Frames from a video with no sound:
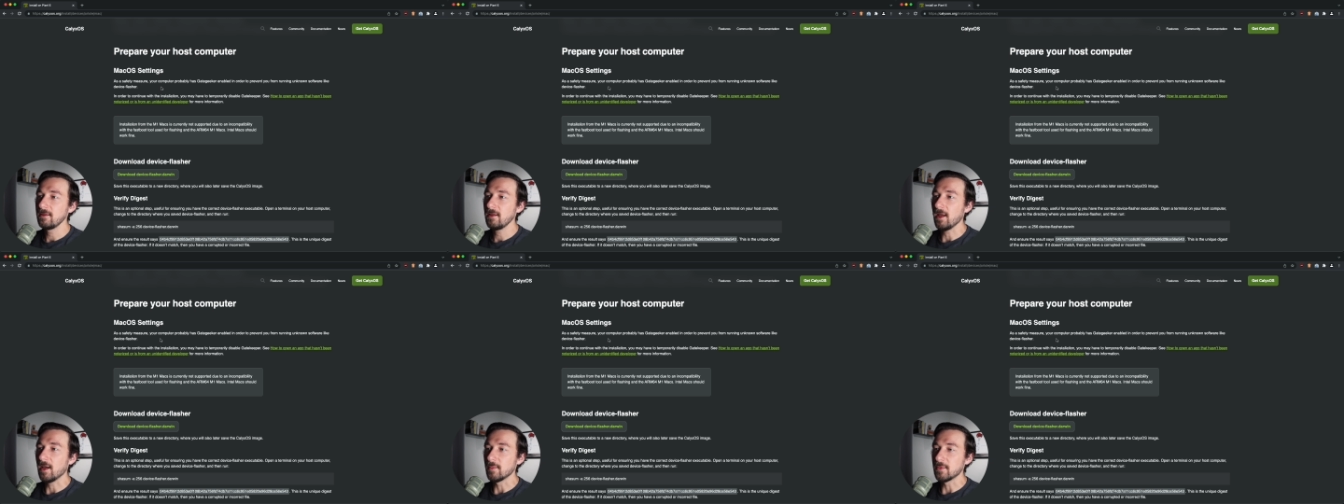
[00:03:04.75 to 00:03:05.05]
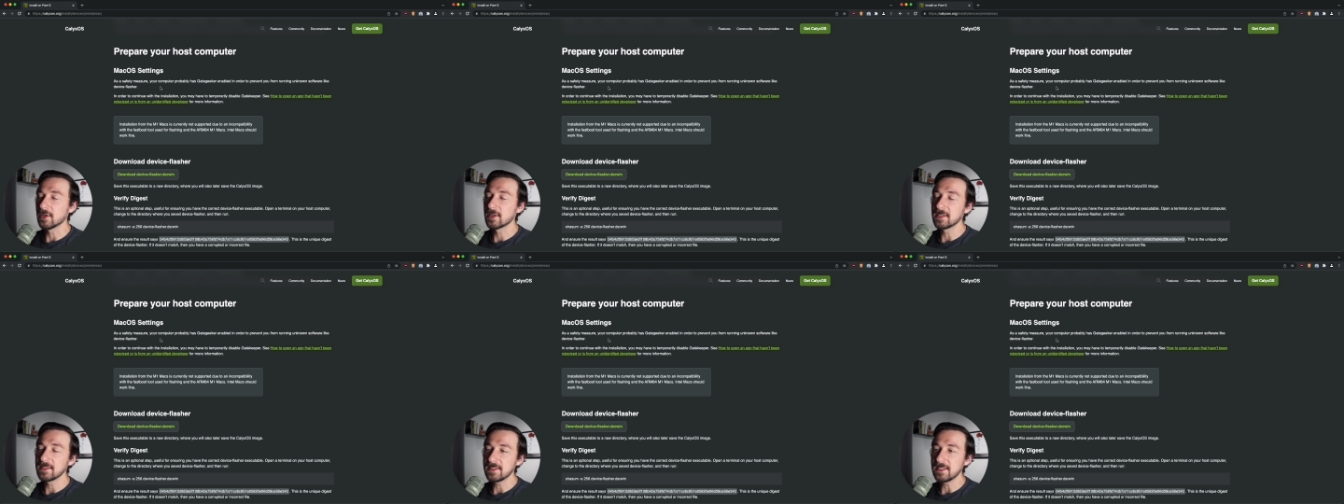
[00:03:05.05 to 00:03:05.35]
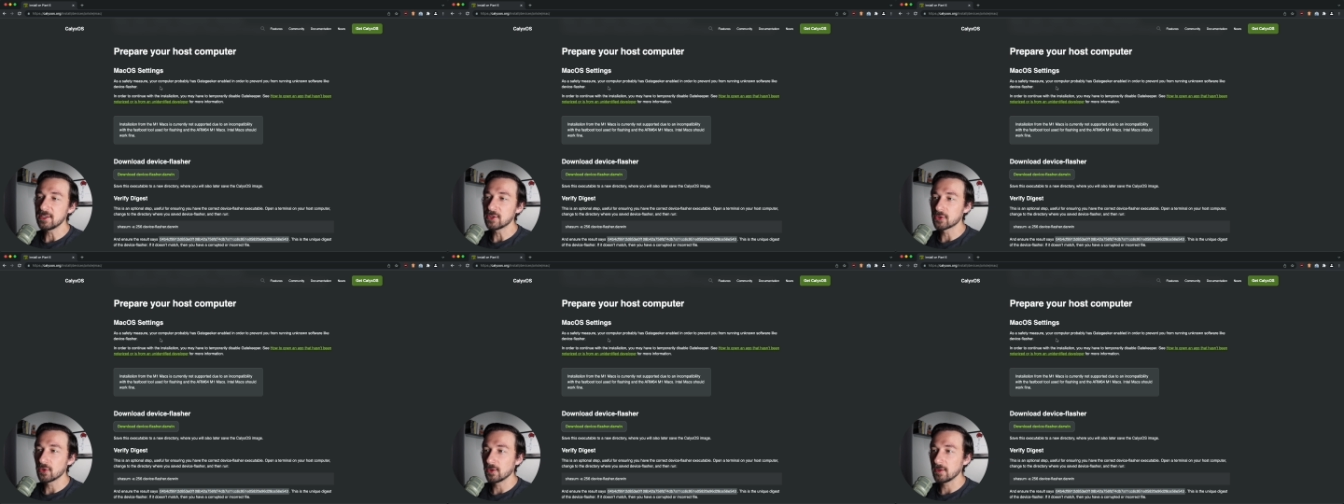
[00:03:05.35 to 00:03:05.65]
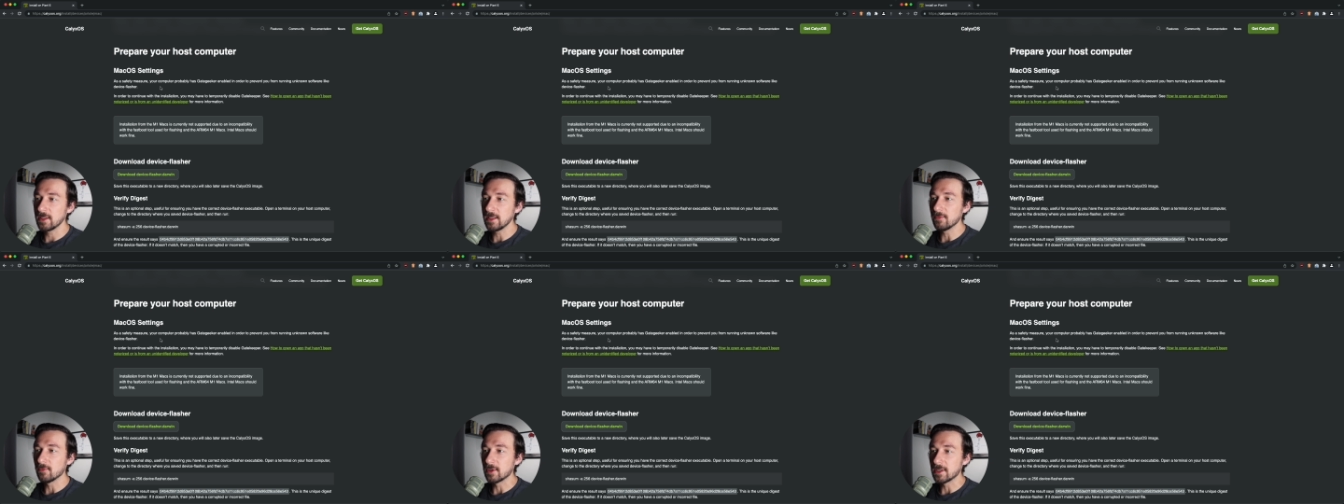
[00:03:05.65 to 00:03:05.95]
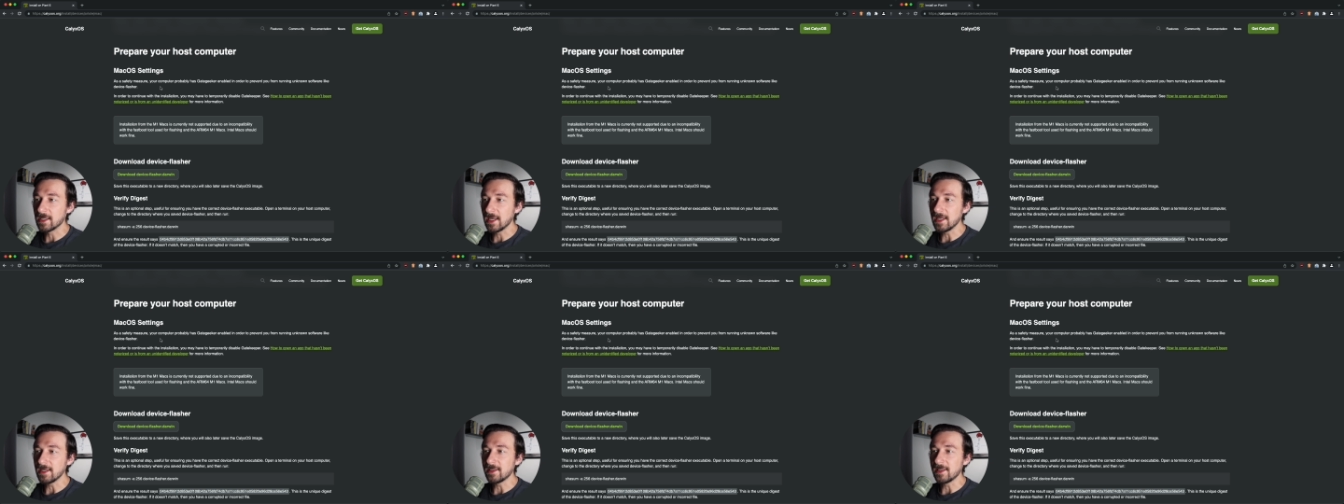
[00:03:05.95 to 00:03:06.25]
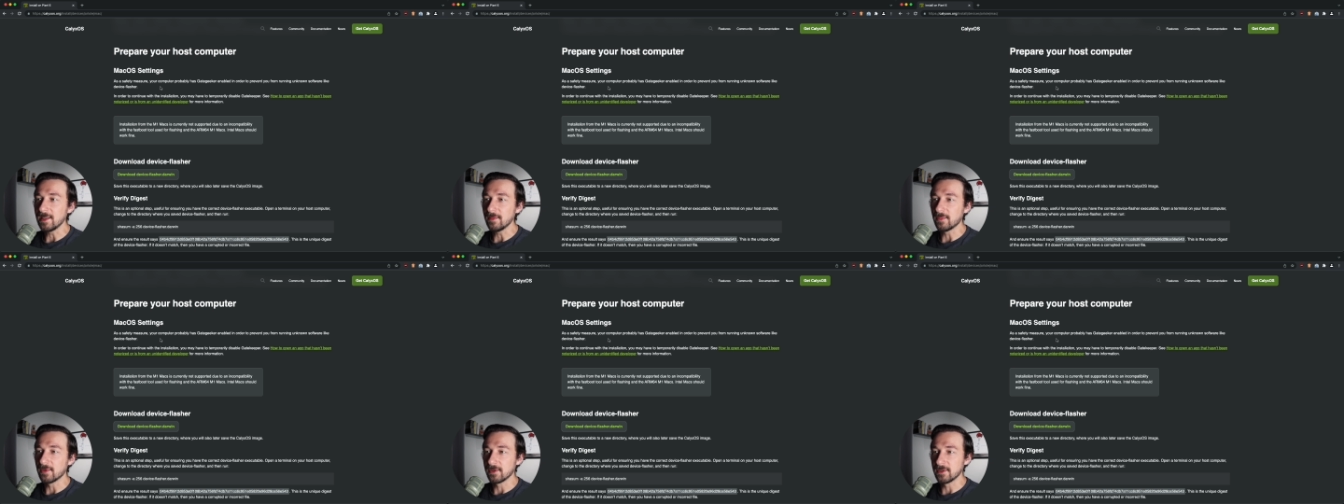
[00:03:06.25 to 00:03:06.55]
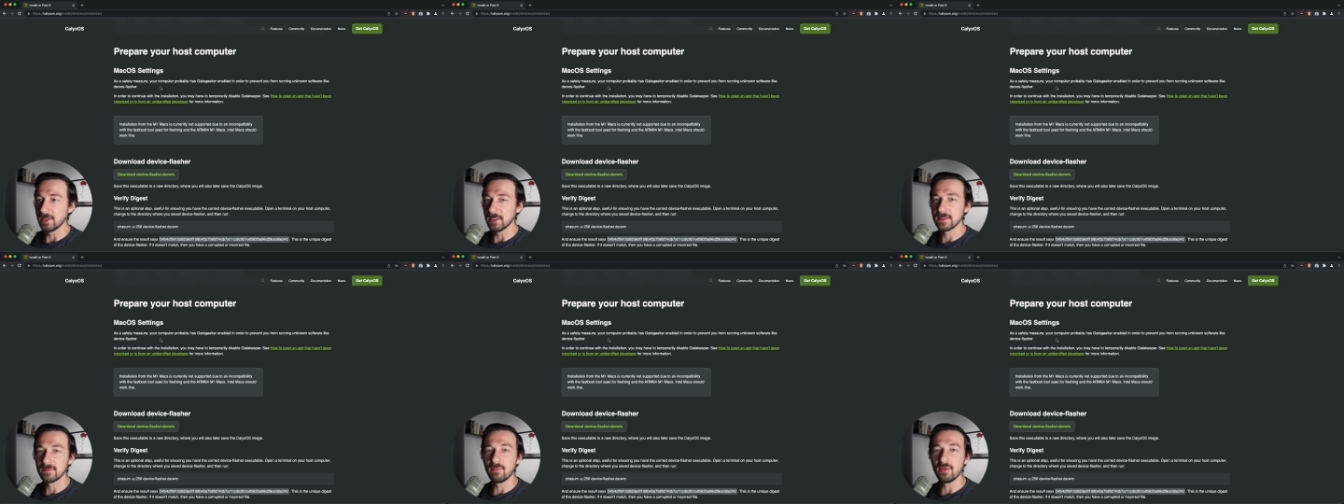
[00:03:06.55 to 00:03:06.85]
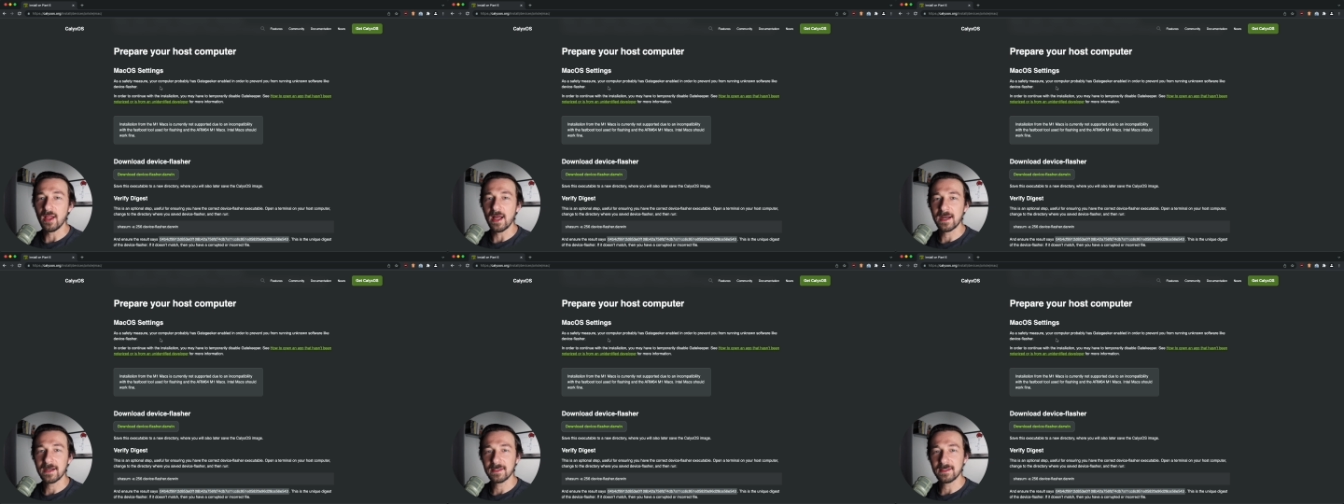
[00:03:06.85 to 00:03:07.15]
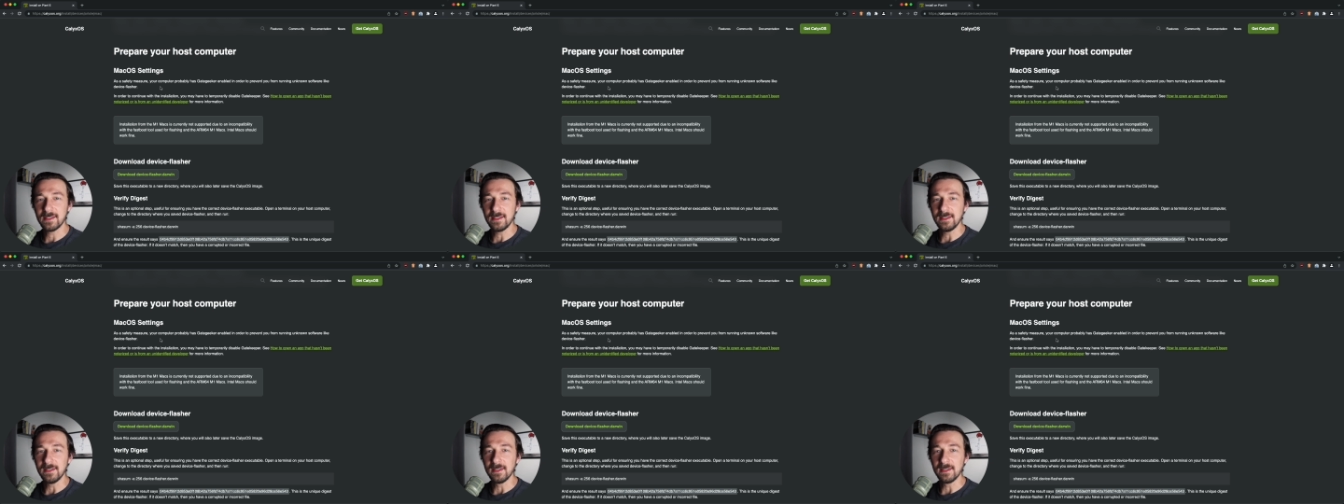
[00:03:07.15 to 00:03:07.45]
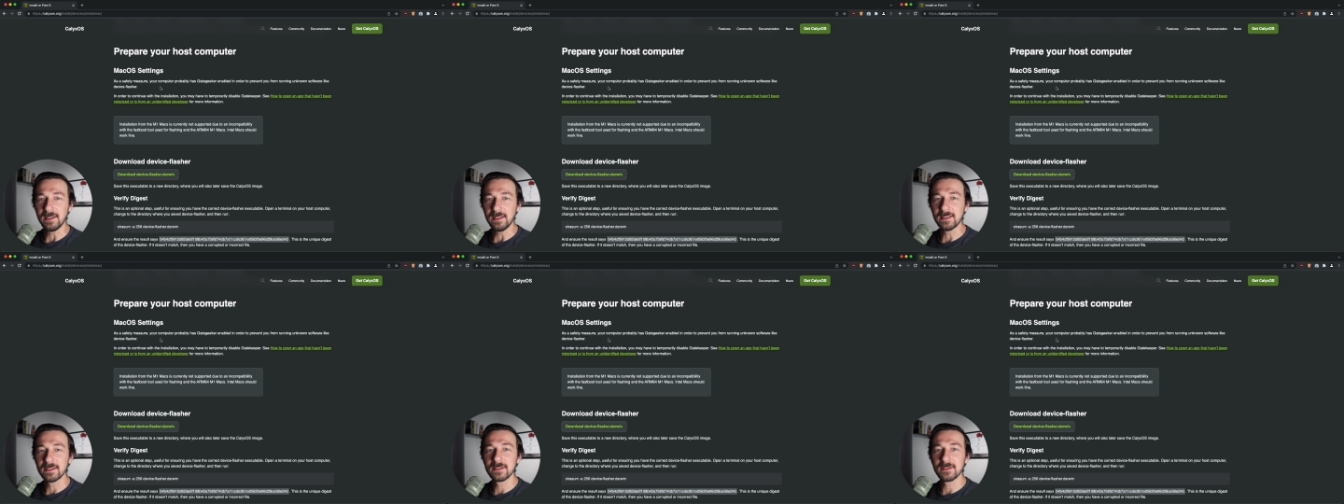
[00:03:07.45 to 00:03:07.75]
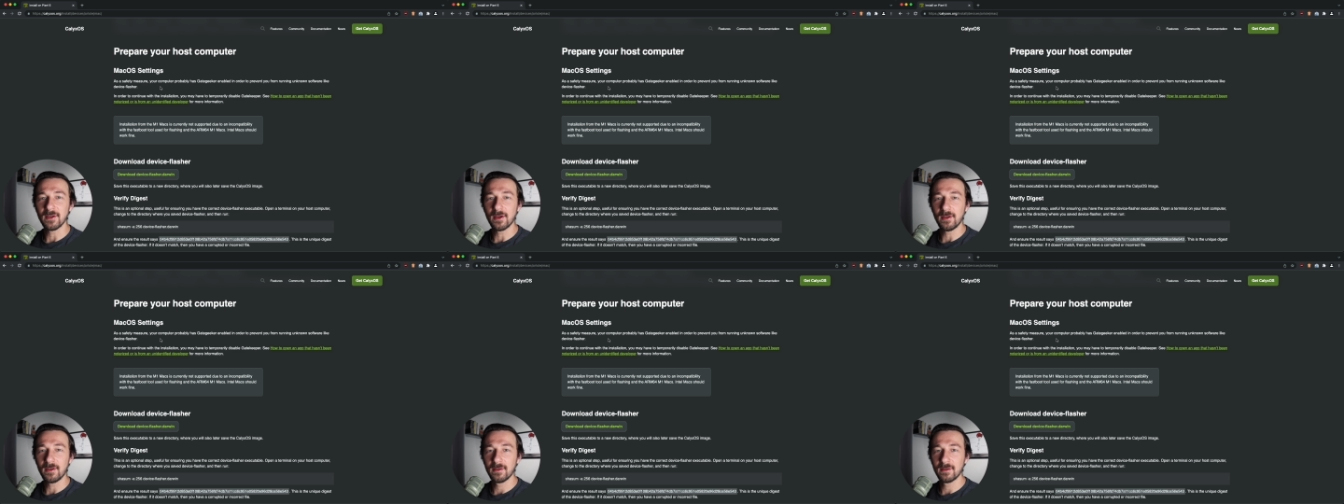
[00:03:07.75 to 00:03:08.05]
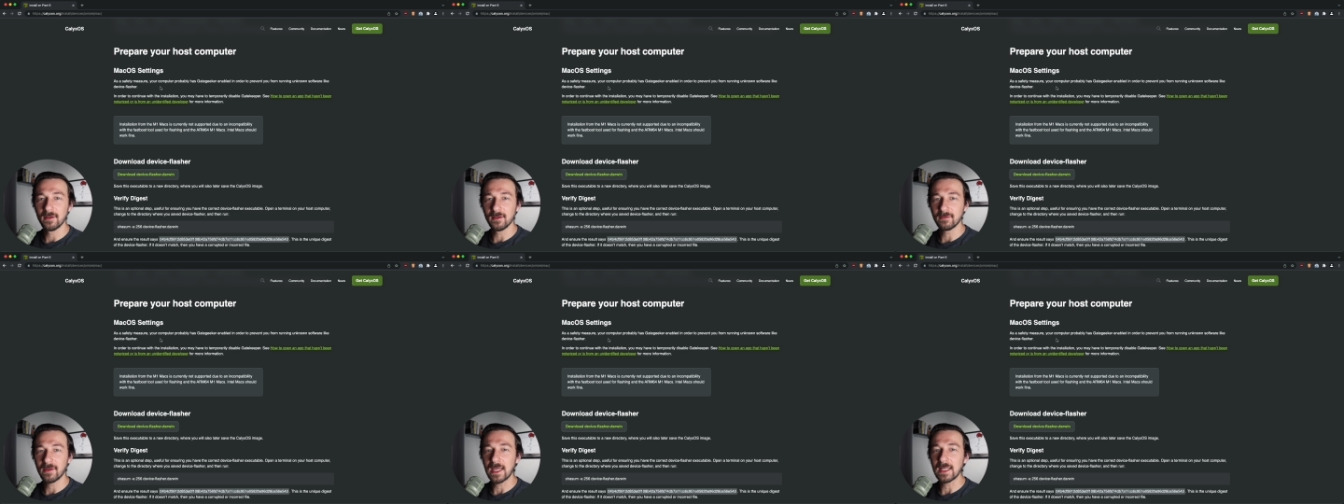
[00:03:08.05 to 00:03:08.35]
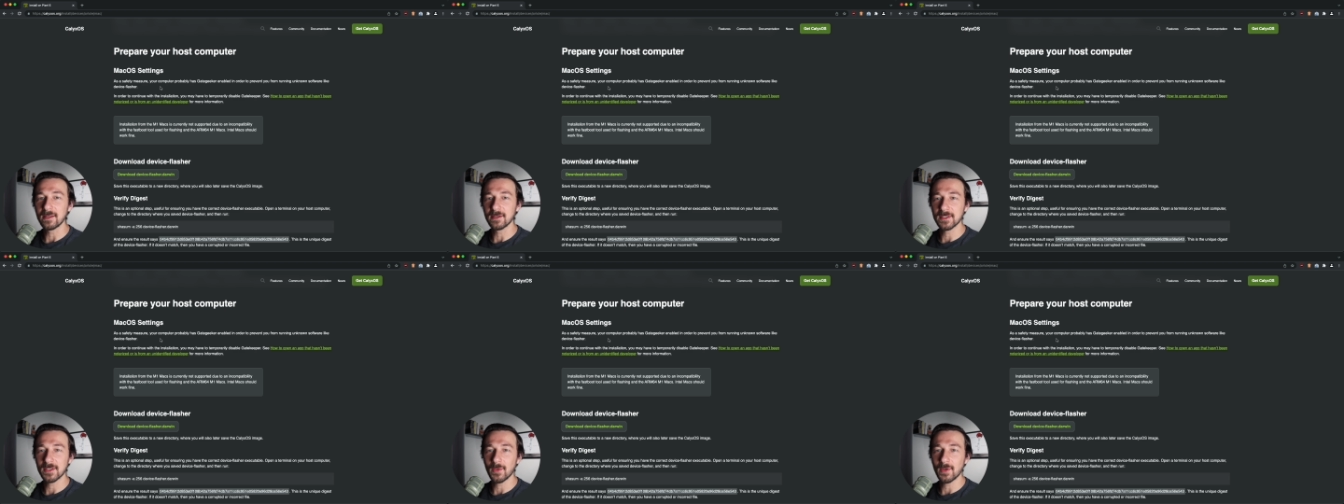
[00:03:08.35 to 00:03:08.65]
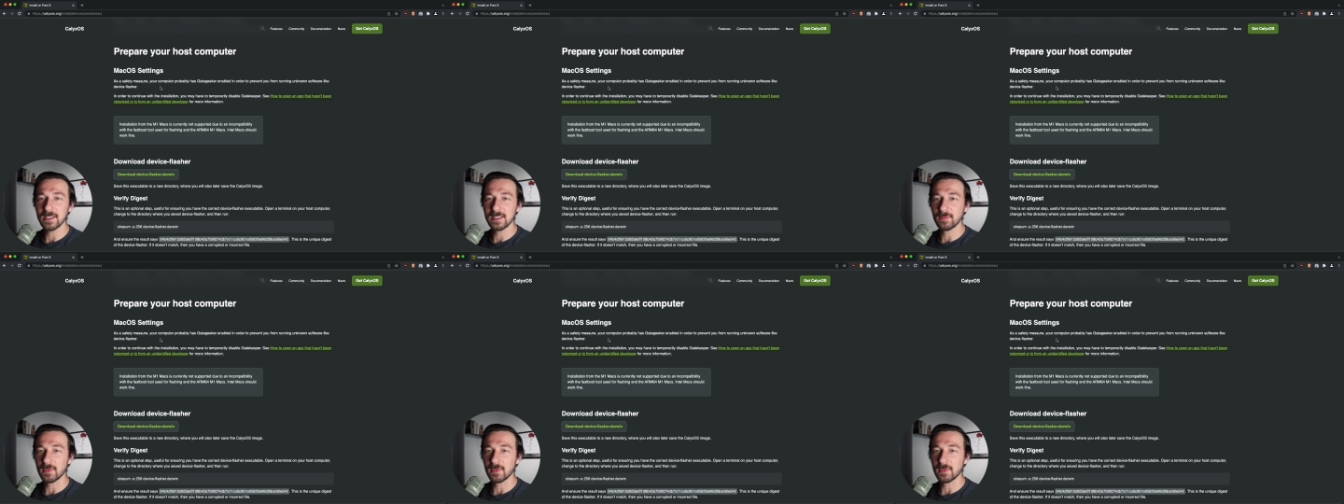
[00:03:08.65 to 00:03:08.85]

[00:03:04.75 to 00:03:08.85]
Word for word: Um, you're going to see shortly where Gatekeeper does block the install of Calyx OS,